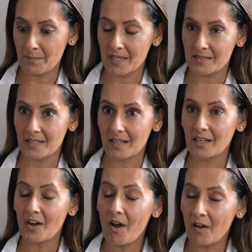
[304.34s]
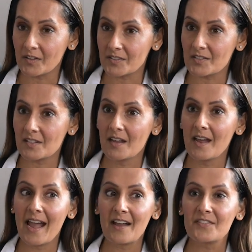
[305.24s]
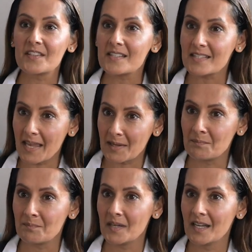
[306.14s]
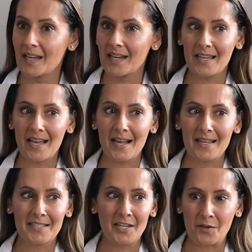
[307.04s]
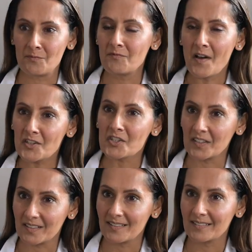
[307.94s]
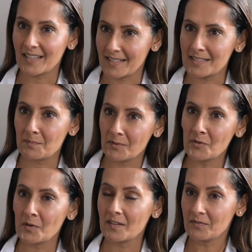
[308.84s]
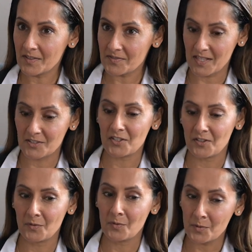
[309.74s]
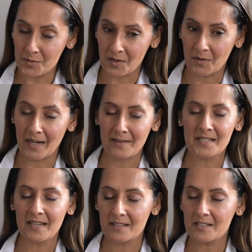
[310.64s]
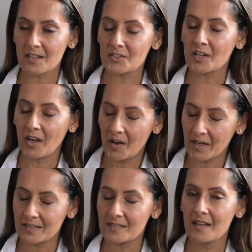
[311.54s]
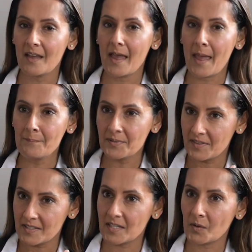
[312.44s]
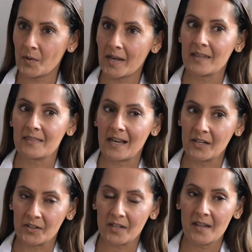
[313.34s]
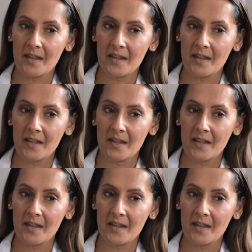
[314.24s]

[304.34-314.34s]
means it can't have the same, function that it did before. And if I've said to you also, and I've said it in such a kind, empathetic way, that look,